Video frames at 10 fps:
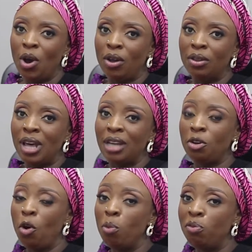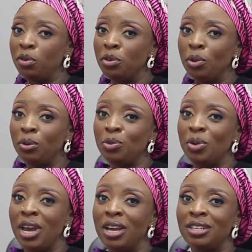On that hopeful note,
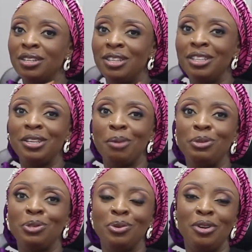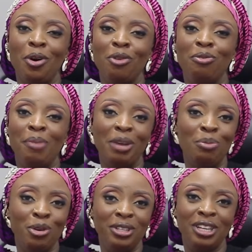we end this episode of My
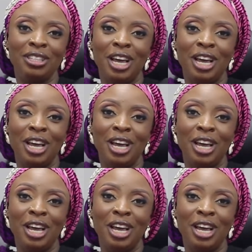Musings